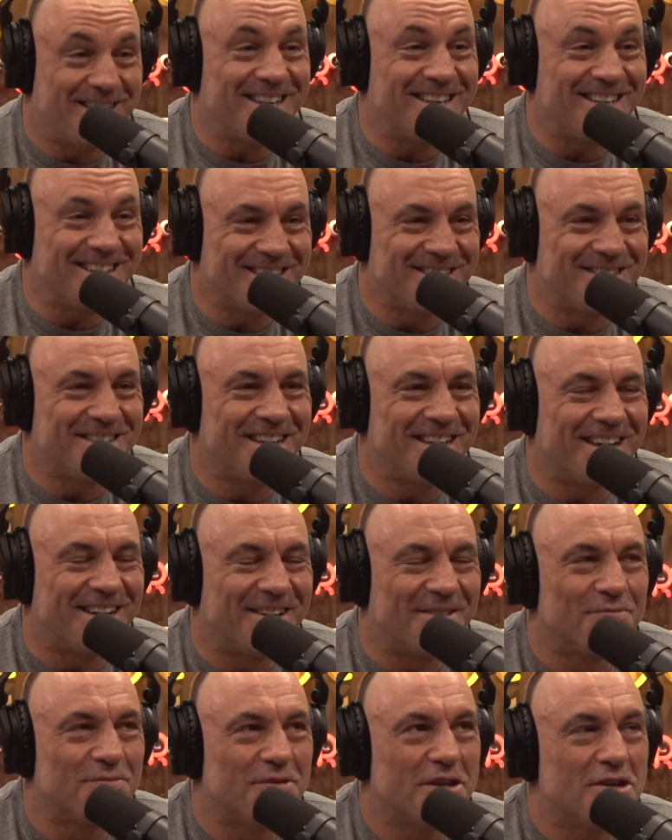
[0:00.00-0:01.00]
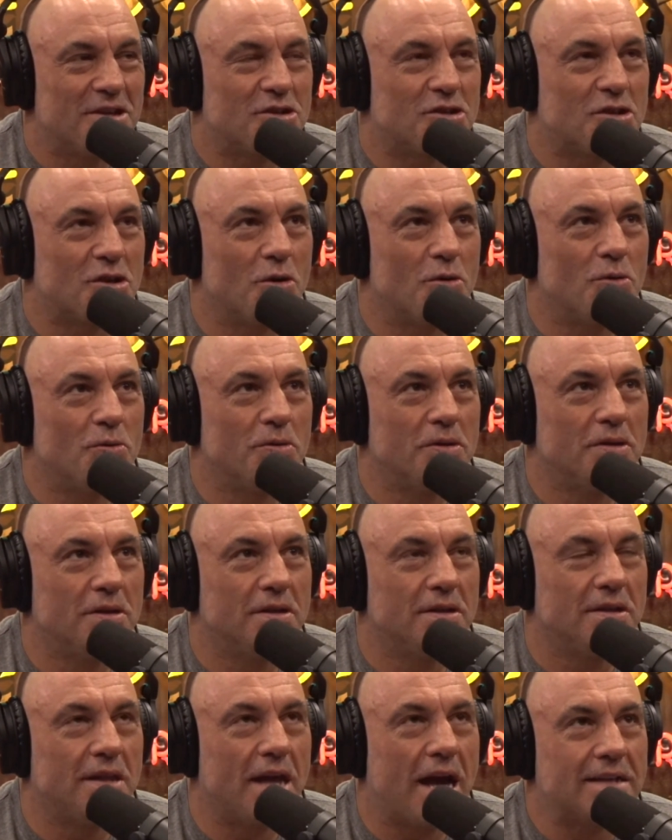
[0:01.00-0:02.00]
in. So
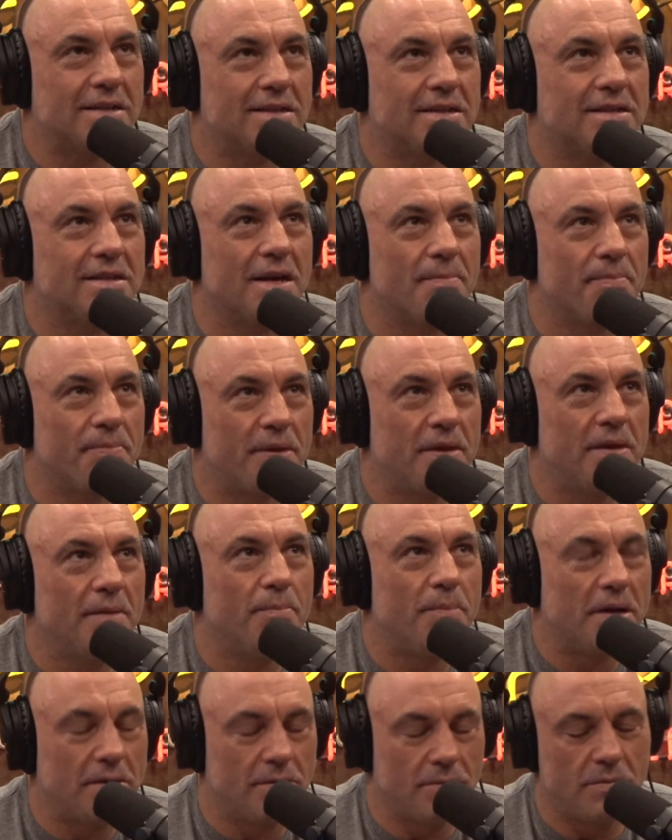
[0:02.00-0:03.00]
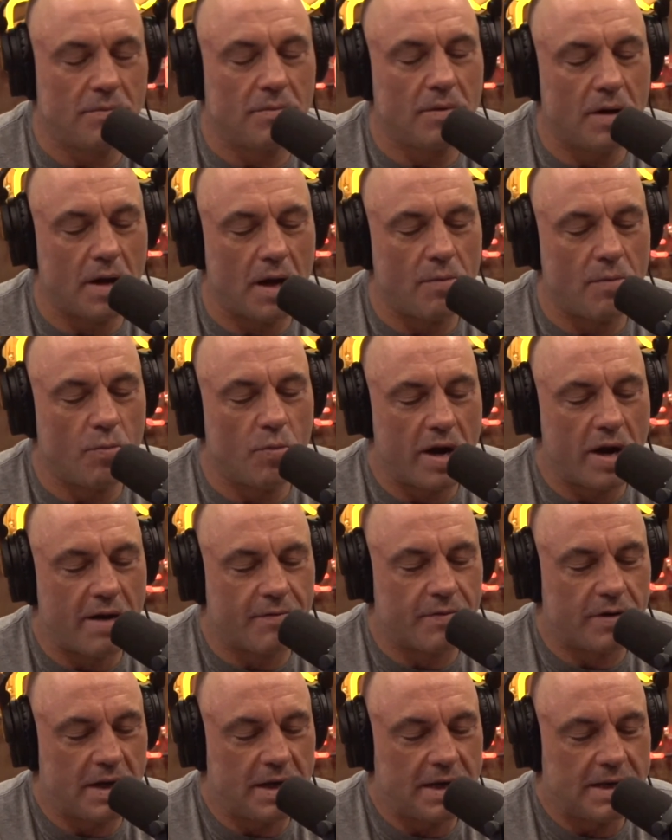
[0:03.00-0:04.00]
that's something. But
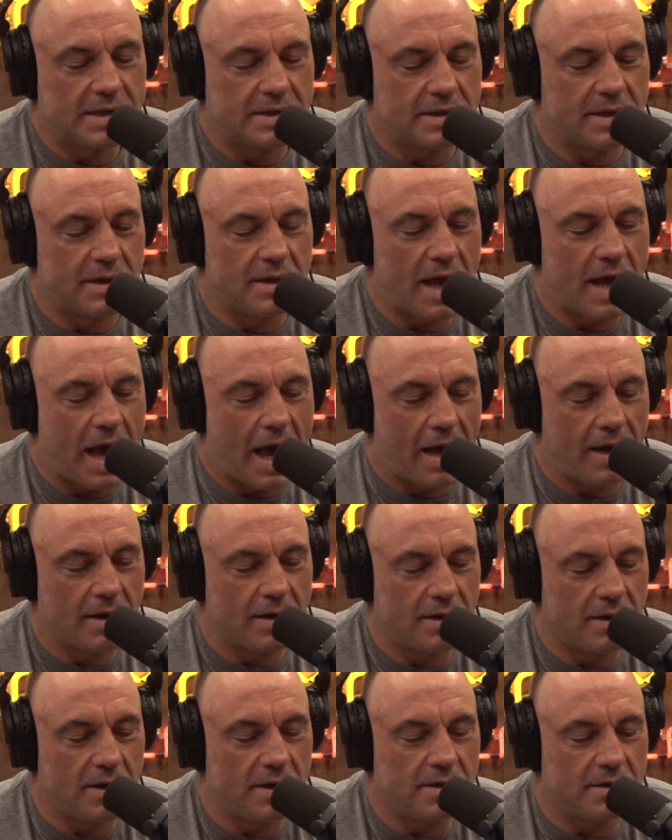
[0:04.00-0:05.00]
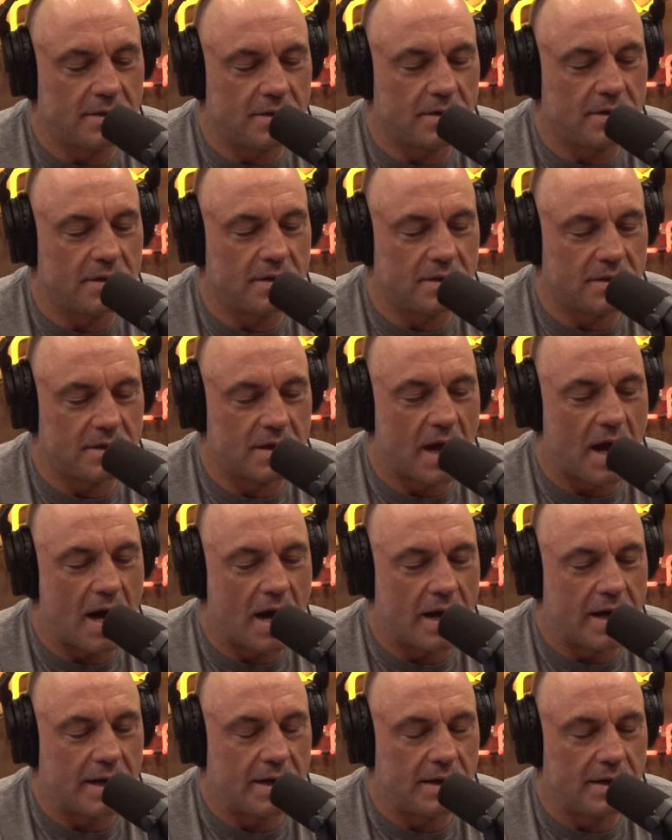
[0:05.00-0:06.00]
whatever it is, that is a
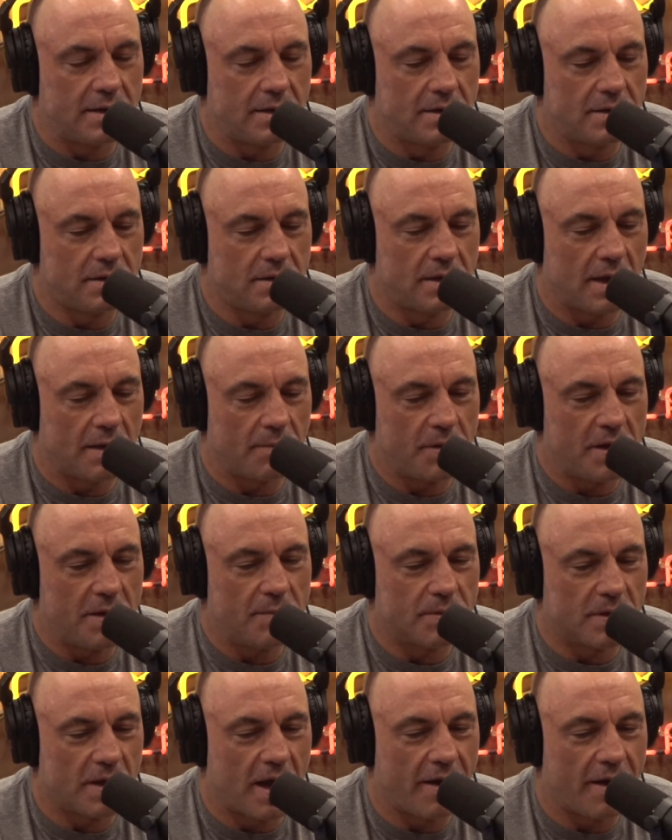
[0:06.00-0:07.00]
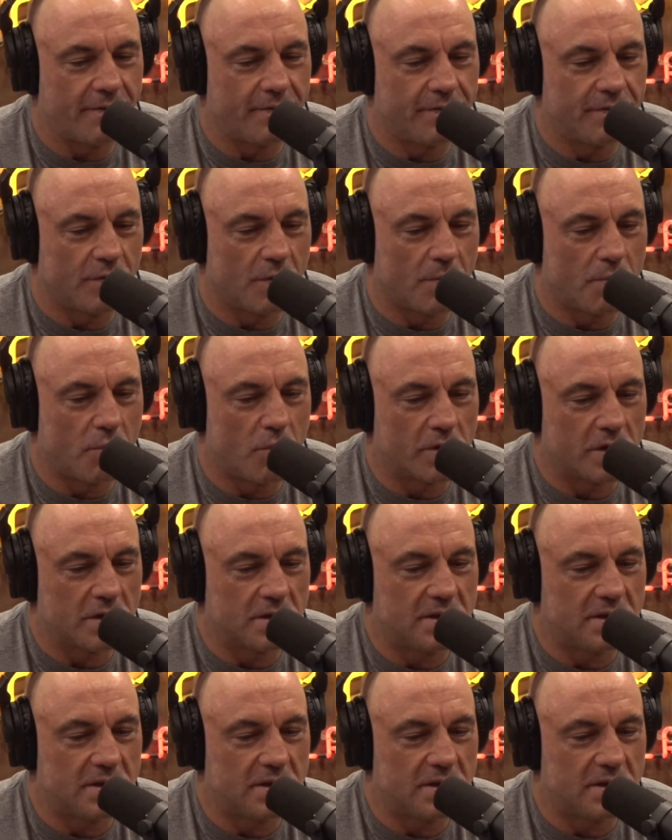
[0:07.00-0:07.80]
design that people have reported